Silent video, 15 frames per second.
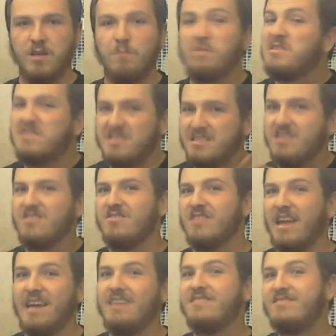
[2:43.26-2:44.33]
But still,
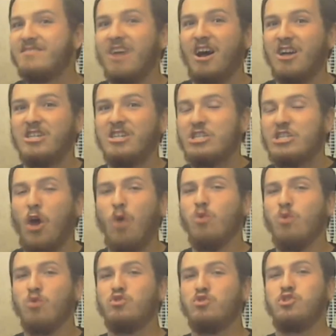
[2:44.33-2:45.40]
that is a
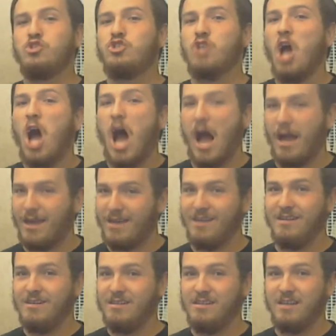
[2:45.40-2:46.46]
total shock.
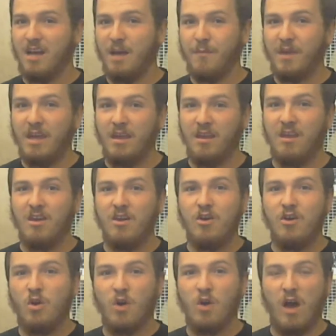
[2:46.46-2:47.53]
I mean,
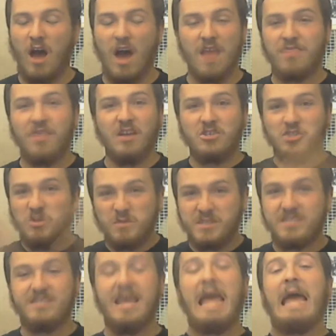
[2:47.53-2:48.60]
I thought she
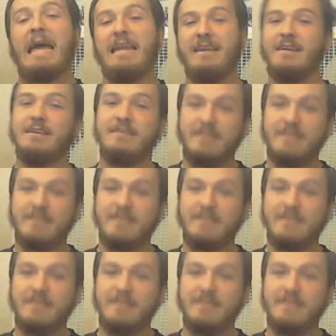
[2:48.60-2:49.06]
was dead.